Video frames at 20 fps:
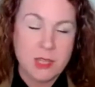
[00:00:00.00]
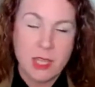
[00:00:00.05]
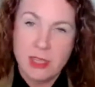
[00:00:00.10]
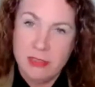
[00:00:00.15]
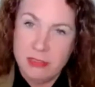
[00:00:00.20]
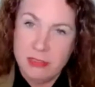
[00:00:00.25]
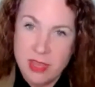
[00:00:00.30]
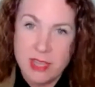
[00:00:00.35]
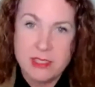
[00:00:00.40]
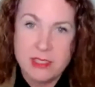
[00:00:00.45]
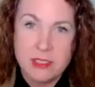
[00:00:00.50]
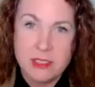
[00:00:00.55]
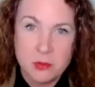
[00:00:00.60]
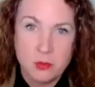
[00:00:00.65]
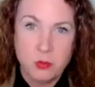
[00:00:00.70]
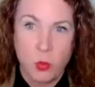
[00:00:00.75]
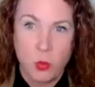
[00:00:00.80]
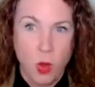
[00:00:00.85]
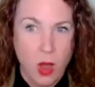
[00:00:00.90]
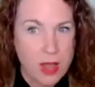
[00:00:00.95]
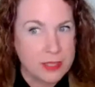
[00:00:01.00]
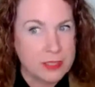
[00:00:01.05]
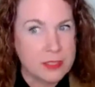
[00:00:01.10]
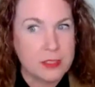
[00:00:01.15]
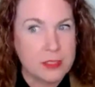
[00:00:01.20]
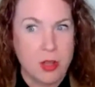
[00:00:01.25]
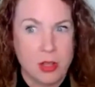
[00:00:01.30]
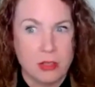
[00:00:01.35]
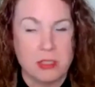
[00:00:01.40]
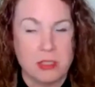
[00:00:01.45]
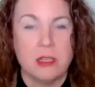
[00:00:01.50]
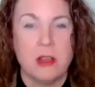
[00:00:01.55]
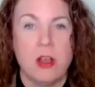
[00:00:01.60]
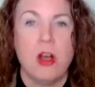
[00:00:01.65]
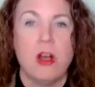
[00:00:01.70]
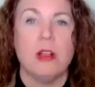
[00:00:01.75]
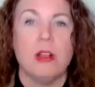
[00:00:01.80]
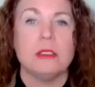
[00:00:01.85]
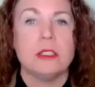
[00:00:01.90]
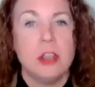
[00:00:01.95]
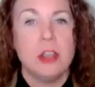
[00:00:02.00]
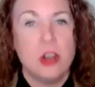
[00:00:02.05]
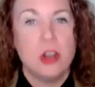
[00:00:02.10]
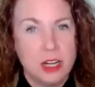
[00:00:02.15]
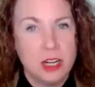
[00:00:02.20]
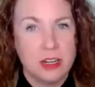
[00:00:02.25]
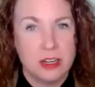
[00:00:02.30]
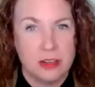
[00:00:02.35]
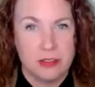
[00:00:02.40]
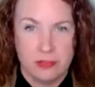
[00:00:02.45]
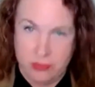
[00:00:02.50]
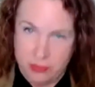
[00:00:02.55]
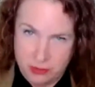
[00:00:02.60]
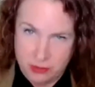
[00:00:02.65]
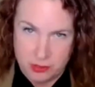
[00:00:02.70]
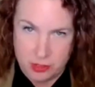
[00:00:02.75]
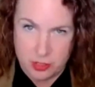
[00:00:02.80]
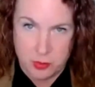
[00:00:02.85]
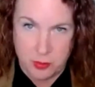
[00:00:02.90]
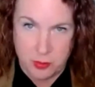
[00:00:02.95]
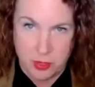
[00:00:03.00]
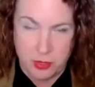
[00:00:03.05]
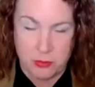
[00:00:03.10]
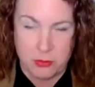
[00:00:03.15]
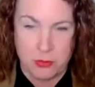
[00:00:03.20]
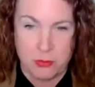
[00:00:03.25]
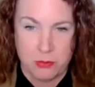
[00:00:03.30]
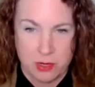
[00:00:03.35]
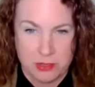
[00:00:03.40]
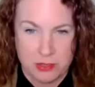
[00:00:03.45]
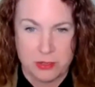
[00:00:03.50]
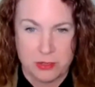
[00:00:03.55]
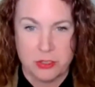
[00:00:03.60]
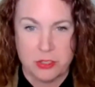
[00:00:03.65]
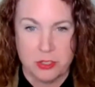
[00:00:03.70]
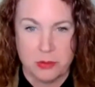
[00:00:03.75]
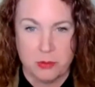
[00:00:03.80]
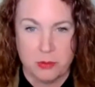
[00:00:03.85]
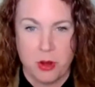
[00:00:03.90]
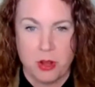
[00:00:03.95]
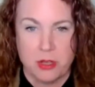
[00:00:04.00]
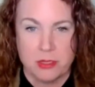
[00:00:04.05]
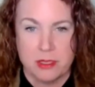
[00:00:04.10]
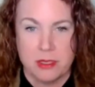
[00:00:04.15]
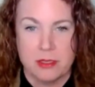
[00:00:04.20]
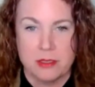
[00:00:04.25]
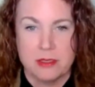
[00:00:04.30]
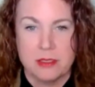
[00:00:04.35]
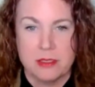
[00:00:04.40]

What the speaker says: And that's why it's called an alternative dispute resolution process.